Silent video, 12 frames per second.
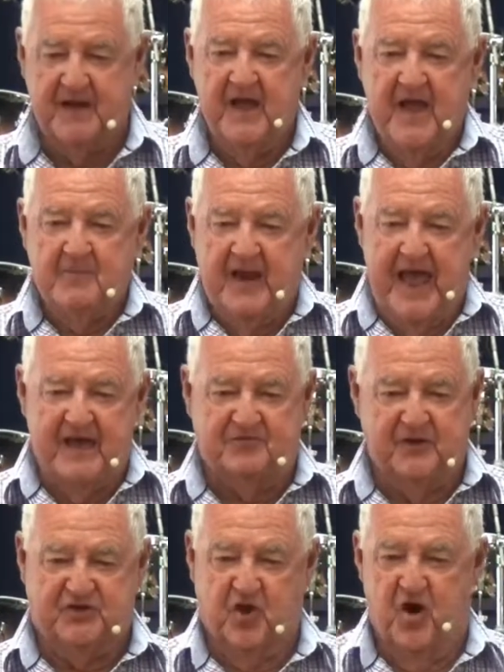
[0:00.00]
But as
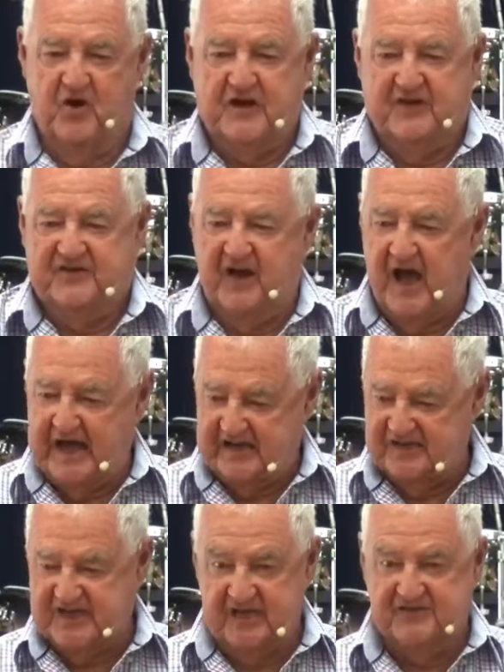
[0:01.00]
we talked, I said, I
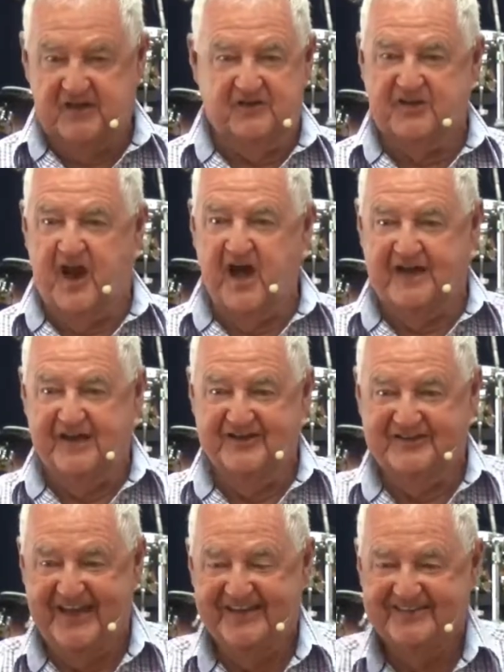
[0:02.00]
can sense it. He said, I can
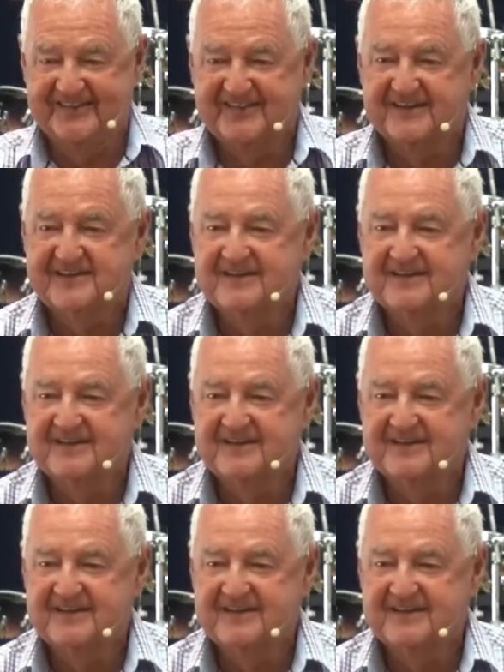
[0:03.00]
sense